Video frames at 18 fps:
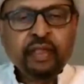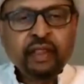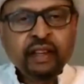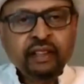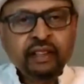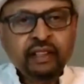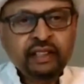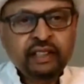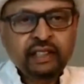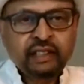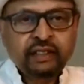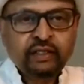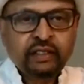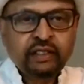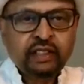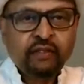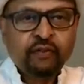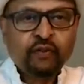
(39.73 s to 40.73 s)
This is
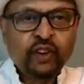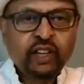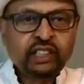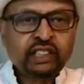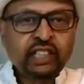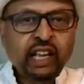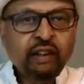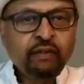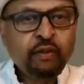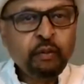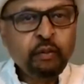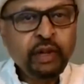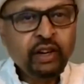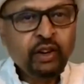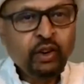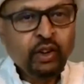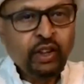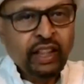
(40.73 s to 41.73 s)
the first time for me to
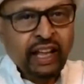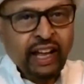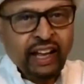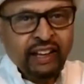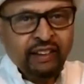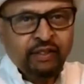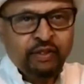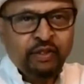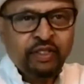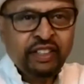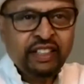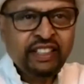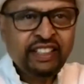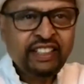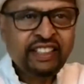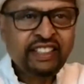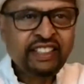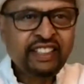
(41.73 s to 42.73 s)
go live
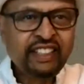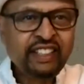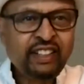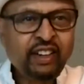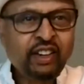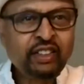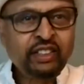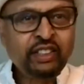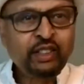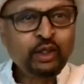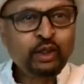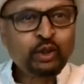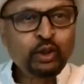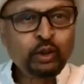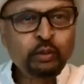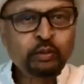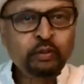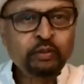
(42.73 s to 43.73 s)
on
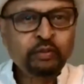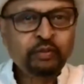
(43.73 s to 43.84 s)
YouTube.